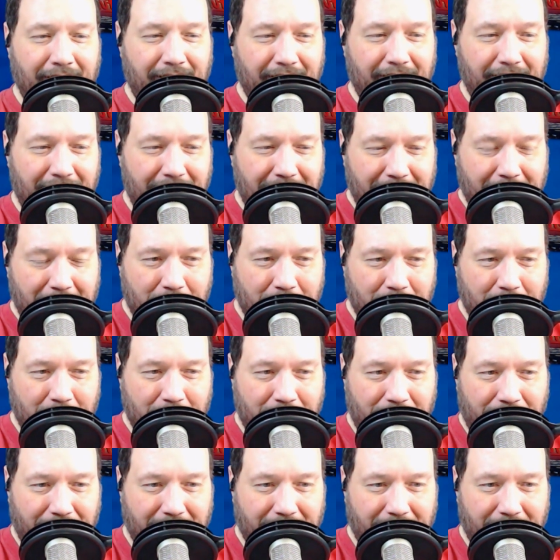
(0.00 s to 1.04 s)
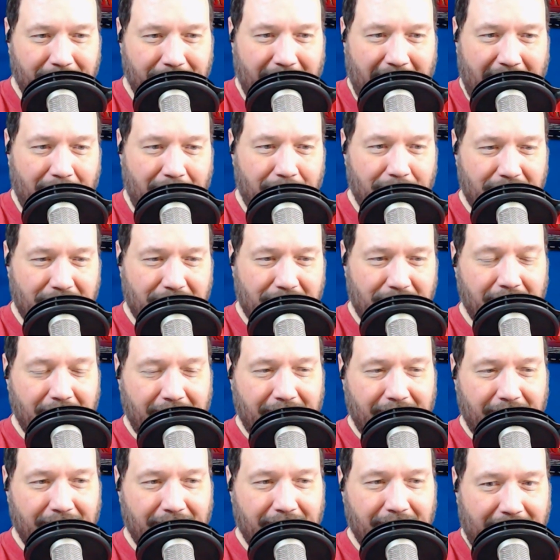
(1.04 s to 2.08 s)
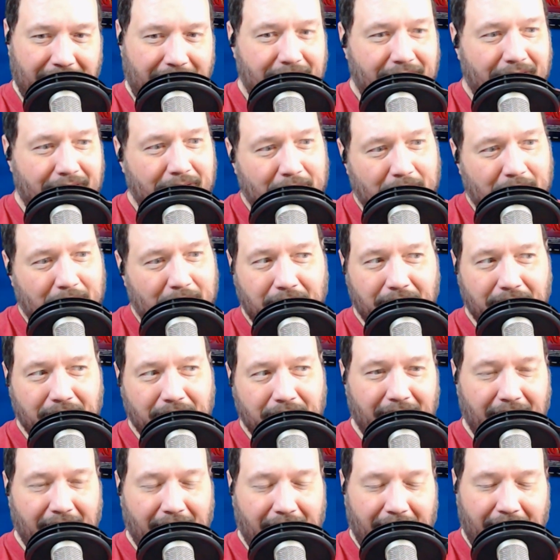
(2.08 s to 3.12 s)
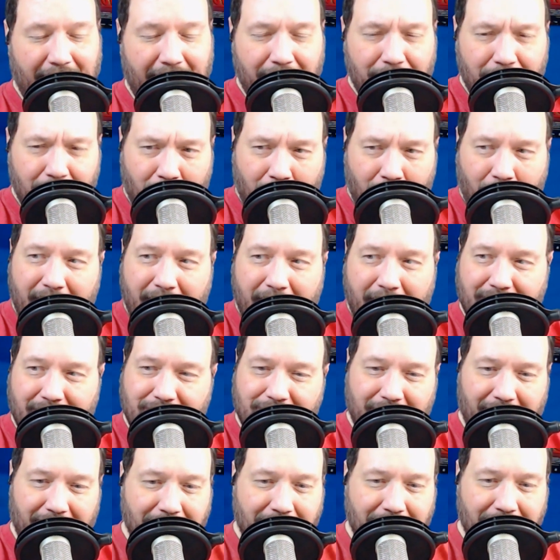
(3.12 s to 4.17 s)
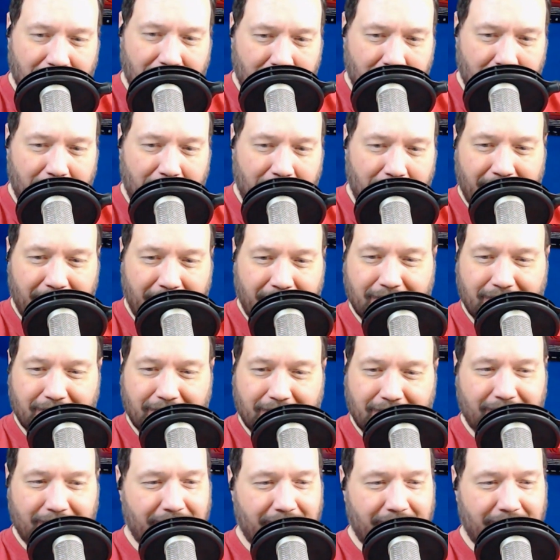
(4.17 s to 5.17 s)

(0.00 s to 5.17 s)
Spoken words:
that was a thing. That's I don't know why that's shocking to me, but it is.